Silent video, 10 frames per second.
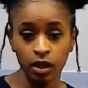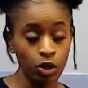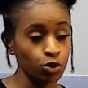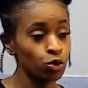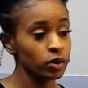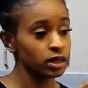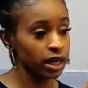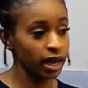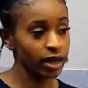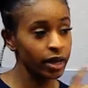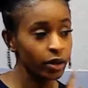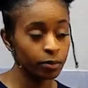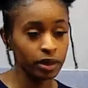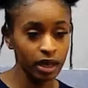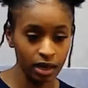You would not hear
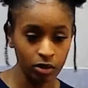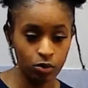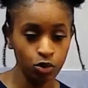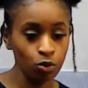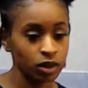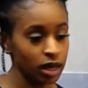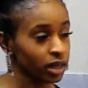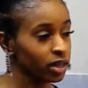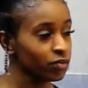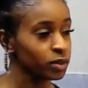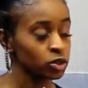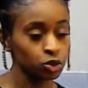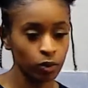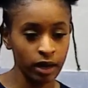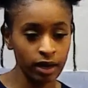me out. You would not give me a
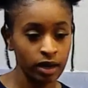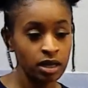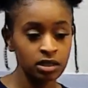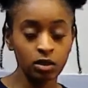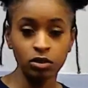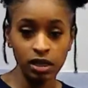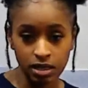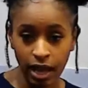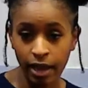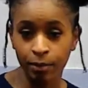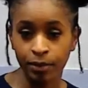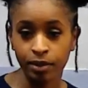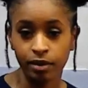try. So this happened.